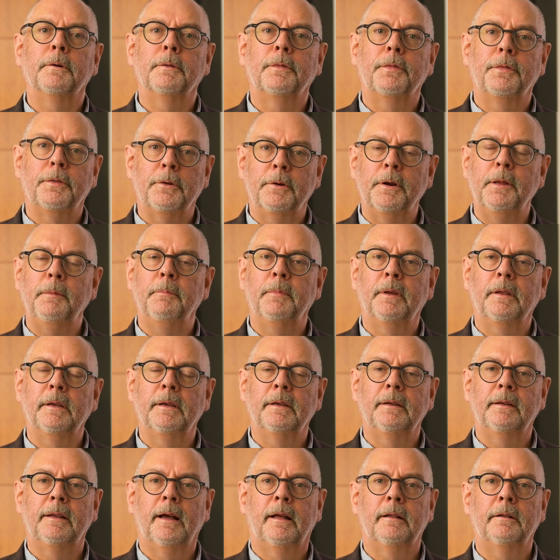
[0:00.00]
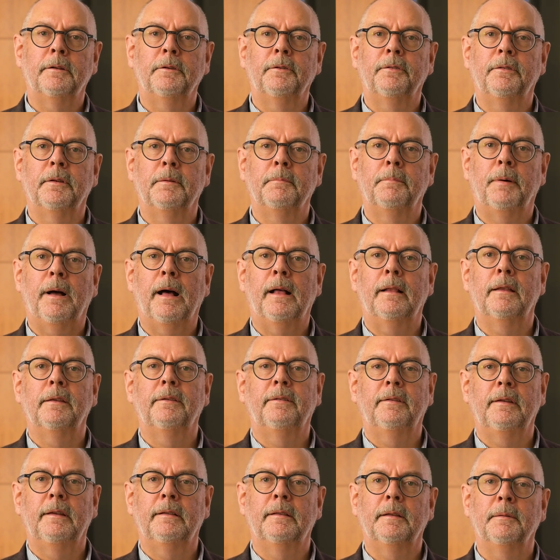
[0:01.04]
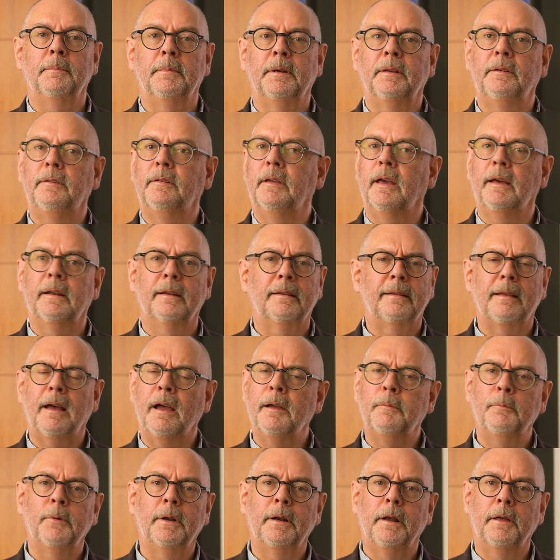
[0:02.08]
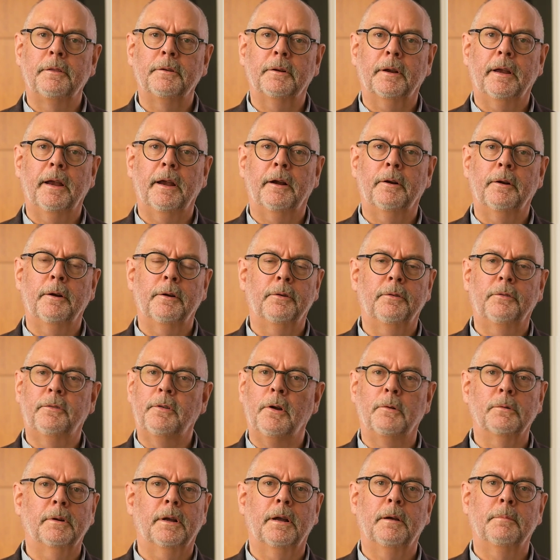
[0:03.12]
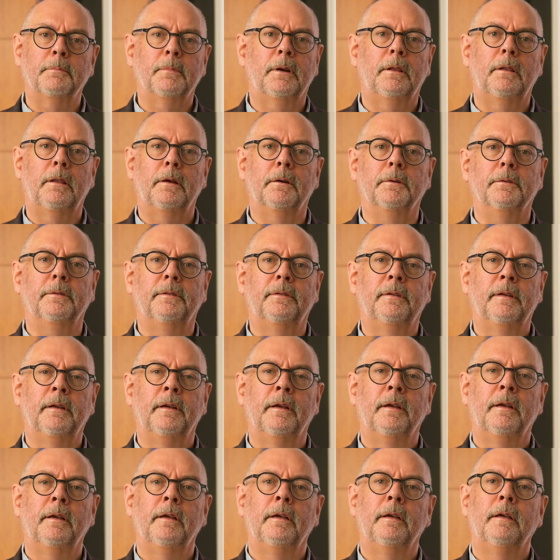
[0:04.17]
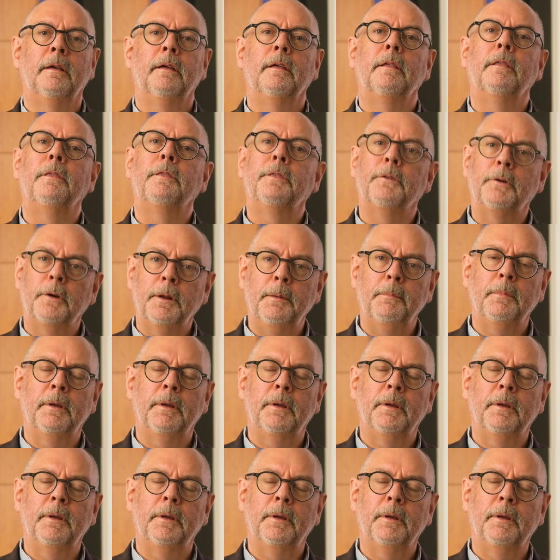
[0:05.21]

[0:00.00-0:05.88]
$30 million in policy limits at a time when other carriers don't come close. $30